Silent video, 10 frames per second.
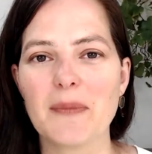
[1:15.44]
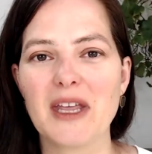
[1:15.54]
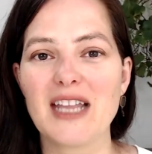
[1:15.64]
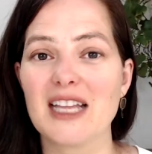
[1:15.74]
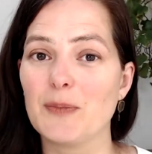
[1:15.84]

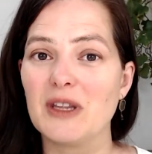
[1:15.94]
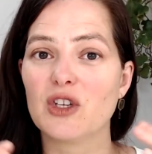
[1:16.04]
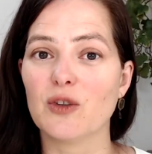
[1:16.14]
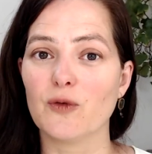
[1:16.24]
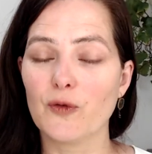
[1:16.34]
that's been
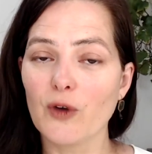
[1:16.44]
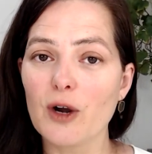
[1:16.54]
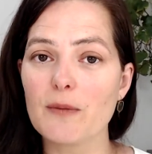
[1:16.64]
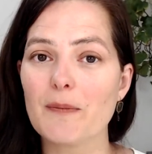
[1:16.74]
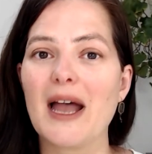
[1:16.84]

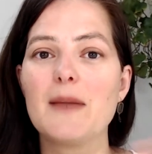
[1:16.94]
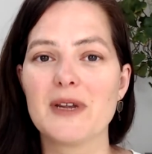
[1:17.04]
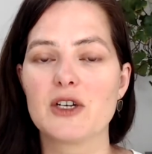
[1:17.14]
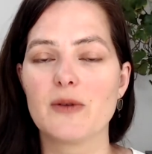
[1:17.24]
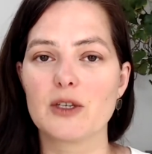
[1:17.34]
confirmed by
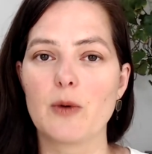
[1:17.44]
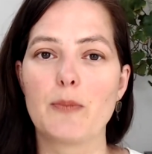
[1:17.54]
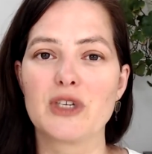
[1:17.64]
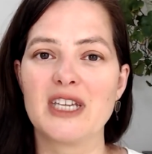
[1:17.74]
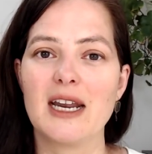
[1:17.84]
Pinterest
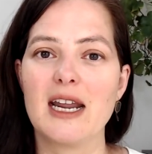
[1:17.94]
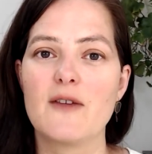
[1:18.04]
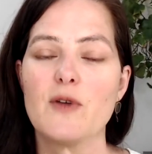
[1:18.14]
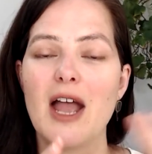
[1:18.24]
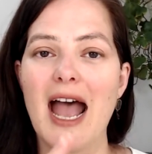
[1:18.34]

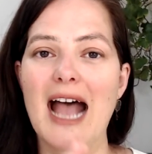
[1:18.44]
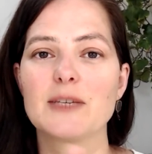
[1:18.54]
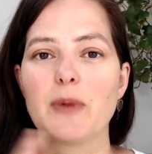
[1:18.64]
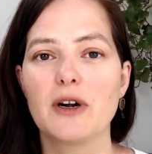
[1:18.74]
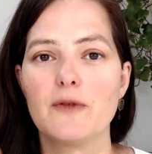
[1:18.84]
representative as
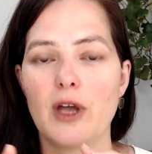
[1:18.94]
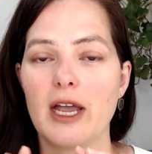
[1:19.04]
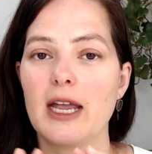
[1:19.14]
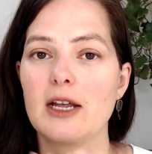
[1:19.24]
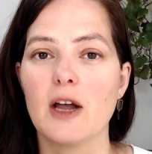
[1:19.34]
part of
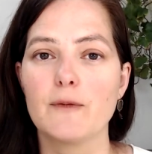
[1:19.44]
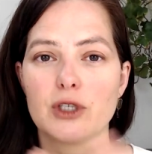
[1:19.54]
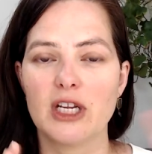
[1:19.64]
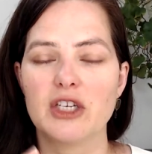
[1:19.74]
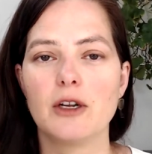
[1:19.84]
a
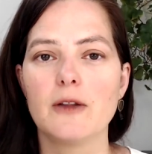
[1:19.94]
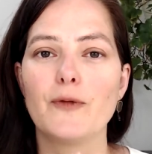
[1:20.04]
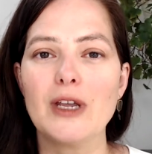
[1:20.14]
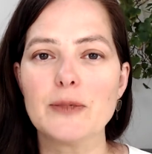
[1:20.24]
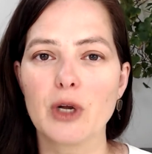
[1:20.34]
conversation in the
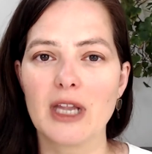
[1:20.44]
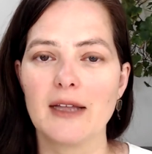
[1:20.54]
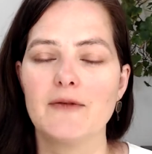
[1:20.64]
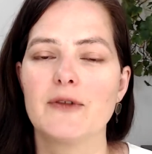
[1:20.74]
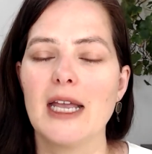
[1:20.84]
Facebook
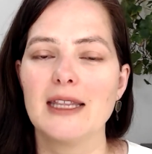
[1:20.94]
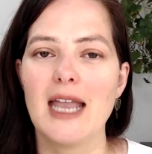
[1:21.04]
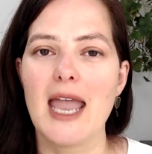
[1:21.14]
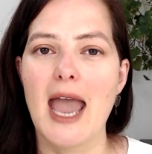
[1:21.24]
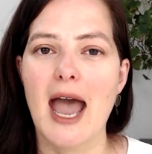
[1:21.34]
Live that
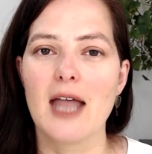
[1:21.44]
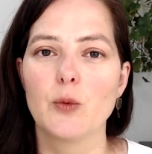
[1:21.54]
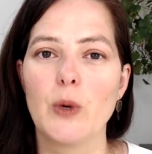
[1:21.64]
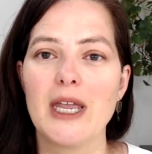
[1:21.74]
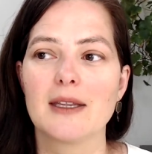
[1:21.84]
they had
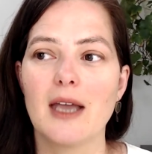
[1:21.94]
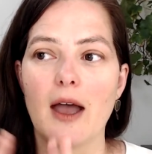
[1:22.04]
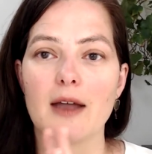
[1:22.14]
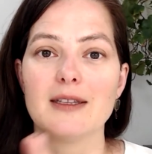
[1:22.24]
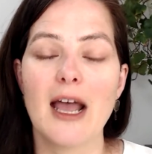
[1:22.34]
with
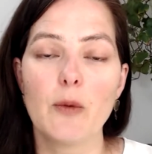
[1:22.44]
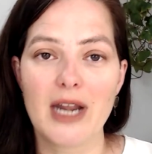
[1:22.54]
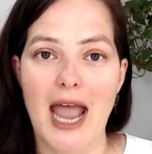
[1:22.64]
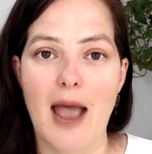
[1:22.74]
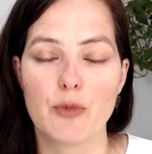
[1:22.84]
Tailwind
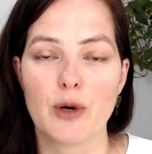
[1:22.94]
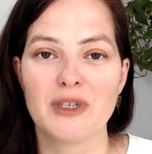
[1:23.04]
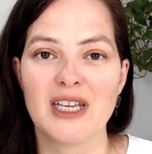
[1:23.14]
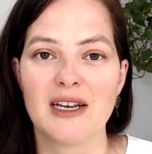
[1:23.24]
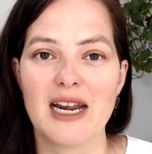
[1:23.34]
app
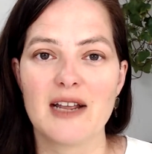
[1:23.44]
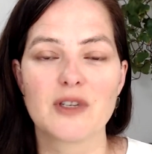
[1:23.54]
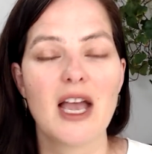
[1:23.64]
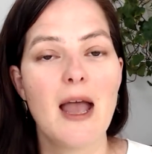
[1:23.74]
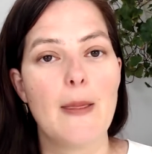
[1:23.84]
representatives.
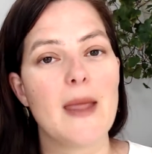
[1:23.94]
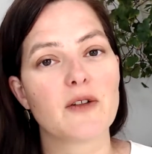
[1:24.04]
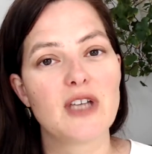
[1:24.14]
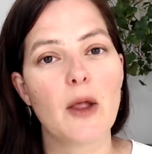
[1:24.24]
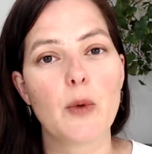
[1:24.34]
Now,
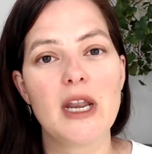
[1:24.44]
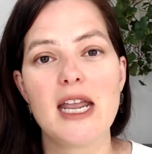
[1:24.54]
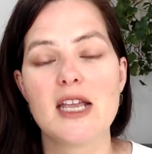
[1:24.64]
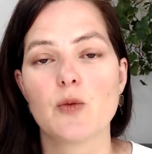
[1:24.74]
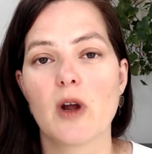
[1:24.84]
Tailwind
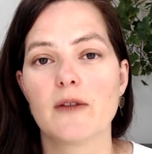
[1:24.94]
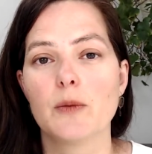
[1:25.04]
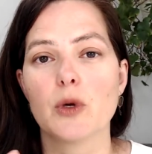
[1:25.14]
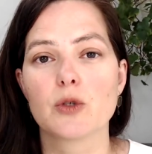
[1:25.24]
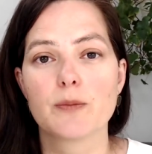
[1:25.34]
is one of the
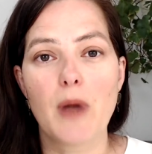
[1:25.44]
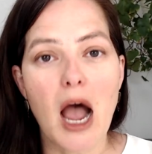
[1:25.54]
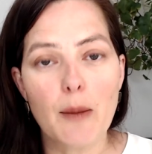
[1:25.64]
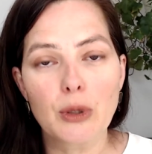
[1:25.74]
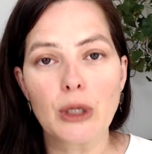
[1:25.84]
most
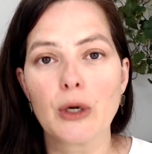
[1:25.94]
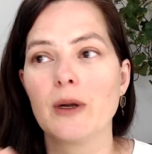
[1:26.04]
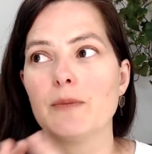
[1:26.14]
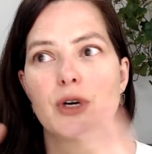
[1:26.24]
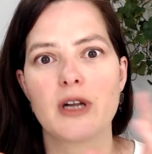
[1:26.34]
popular
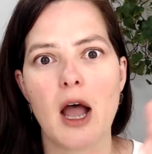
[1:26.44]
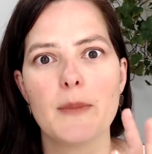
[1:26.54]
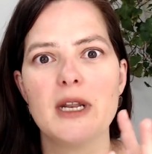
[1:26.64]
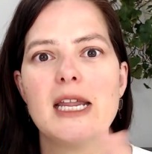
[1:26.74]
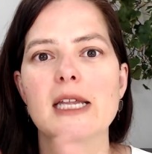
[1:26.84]
and
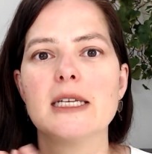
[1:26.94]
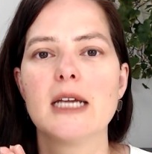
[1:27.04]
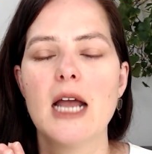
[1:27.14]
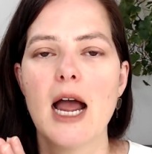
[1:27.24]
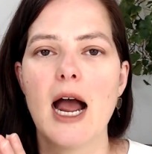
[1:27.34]
predominant
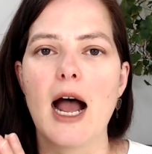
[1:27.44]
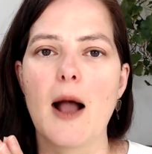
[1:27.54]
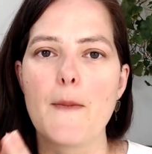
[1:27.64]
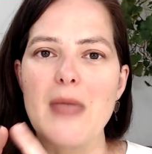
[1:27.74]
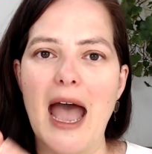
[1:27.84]

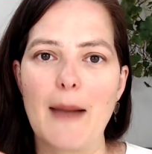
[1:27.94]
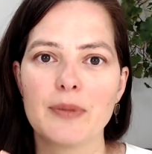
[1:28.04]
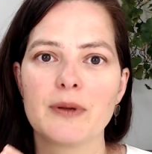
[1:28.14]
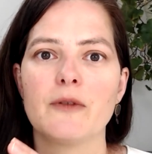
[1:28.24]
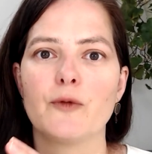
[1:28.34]
app
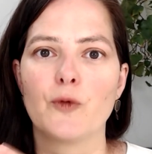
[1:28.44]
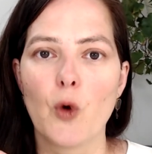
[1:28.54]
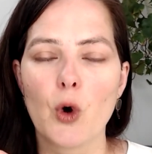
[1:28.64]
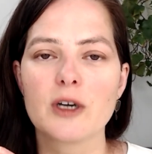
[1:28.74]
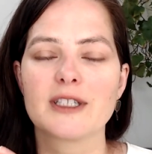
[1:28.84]

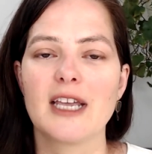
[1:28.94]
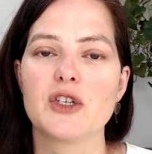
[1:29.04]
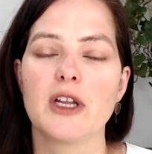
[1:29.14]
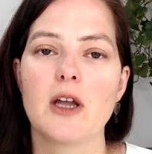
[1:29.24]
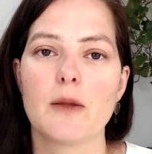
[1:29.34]
for
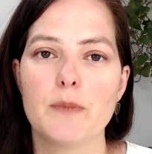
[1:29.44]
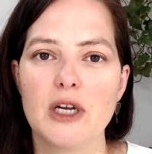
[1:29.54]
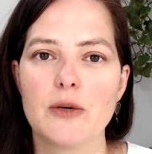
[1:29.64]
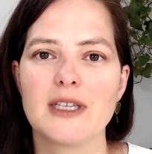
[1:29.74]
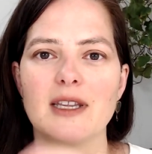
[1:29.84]
scheduling on
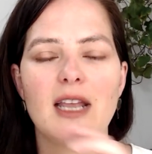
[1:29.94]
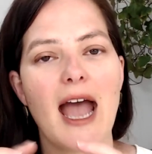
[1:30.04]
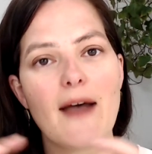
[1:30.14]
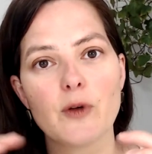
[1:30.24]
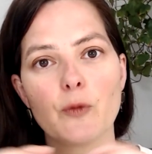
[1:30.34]
Pinterest, and they
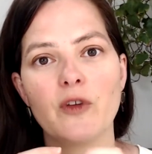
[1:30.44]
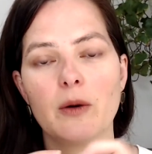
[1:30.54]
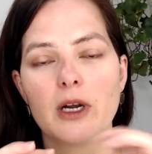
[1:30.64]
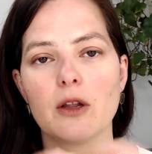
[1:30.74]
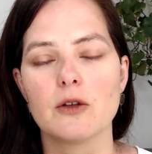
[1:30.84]
have a
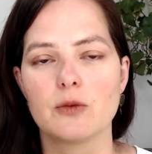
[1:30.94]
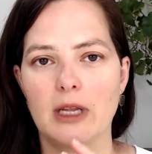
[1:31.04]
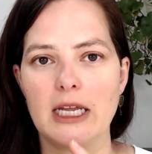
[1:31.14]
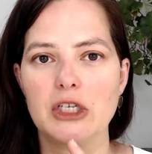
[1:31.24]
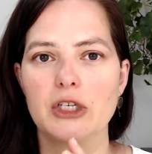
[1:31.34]
very close
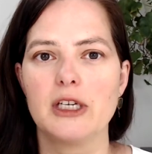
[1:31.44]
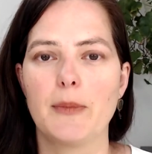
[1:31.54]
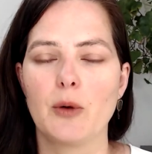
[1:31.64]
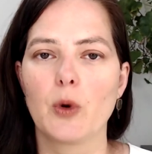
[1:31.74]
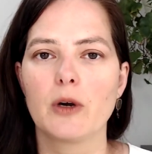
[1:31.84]
relationship
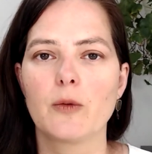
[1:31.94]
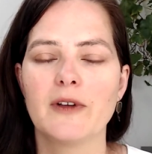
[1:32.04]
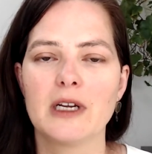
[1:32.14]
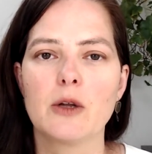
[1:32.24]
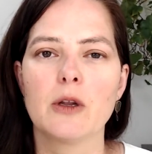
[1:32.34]
and work
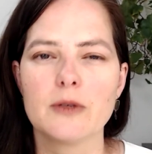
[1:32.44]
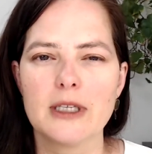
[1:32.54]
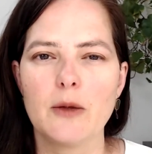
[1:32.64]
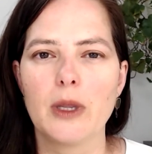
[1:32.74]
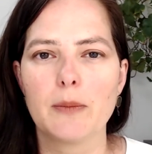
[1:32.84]
really
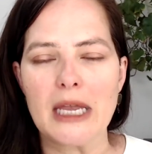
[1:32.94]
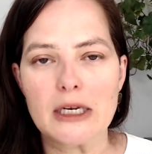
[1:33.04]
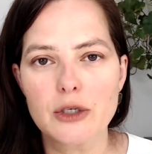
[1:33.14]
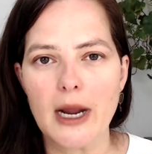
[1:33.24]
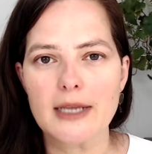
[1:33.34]
closely with
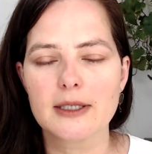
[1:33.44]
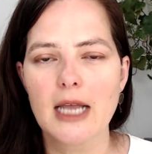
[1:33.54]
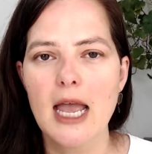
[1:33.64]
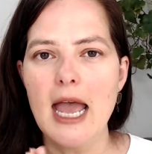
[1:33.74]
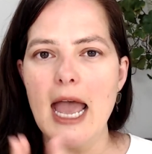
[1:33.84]
Pinterest.
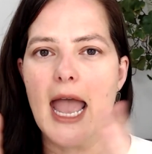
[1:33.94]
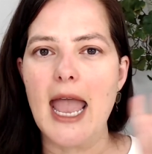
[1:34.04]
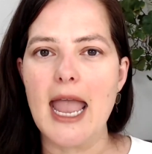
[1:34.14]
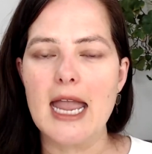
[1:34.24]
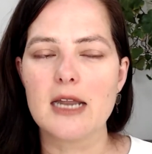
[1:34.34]

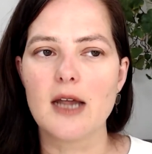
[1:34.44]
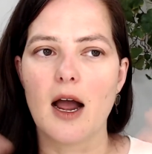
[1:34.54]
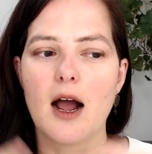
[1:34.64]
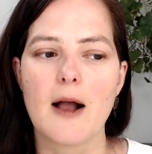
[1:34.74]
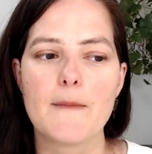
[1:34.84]
And
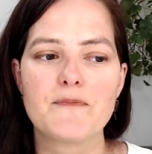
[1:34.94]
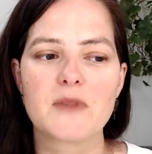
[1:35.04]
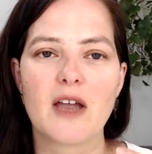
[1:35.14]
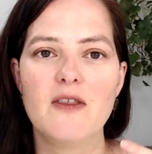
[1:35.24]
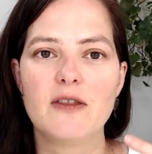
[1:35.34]

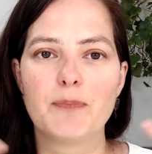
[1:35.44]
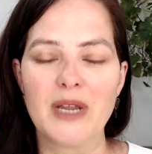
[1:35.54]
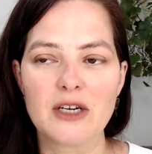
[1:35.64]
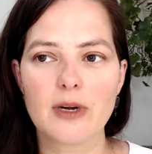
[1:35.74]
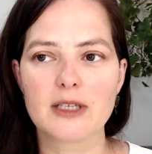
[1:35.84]

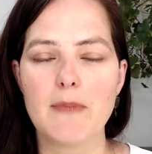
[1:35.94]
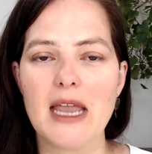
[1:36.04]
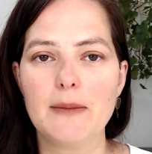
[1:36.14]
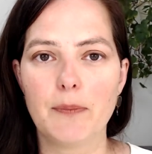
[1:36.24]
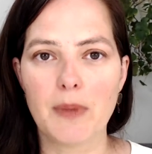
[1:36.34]
Pinterest
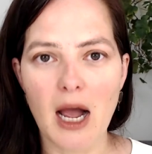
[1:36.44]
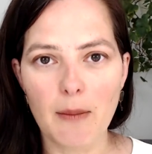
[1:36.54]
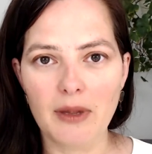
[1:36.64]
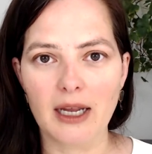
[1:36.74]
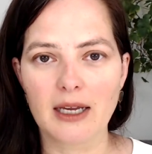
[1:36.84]
made
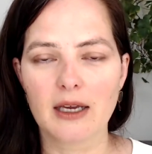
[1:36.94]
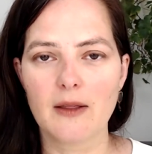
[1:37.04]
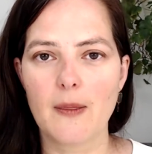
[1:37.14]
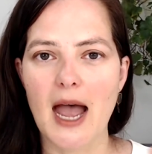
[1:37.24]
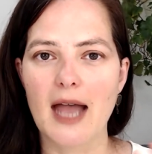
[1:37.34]
public
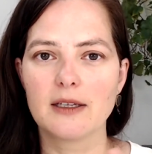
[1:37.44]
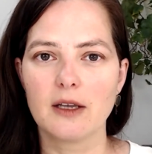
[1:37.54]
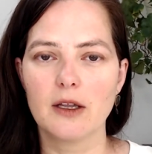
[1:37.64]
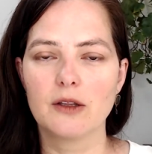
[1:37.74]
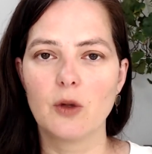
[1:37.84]
that
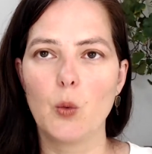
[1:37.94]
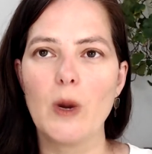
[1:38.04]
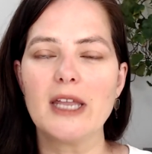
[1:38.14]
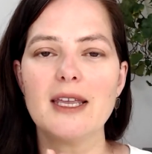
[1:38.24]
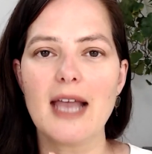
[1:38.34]
the
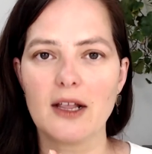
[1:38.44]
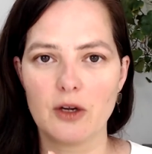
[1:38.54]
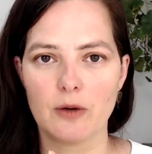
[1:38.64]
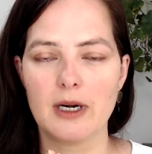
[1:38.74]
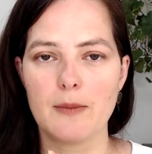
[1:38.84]
way the
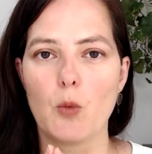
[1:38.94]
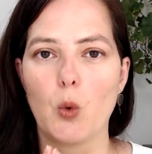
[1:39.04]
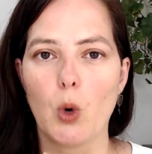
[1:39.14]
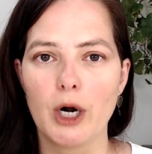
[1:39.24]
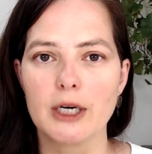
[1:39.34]
algorithm
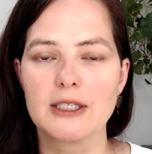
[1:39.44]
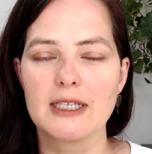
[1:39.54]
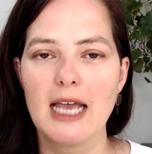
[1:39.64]
works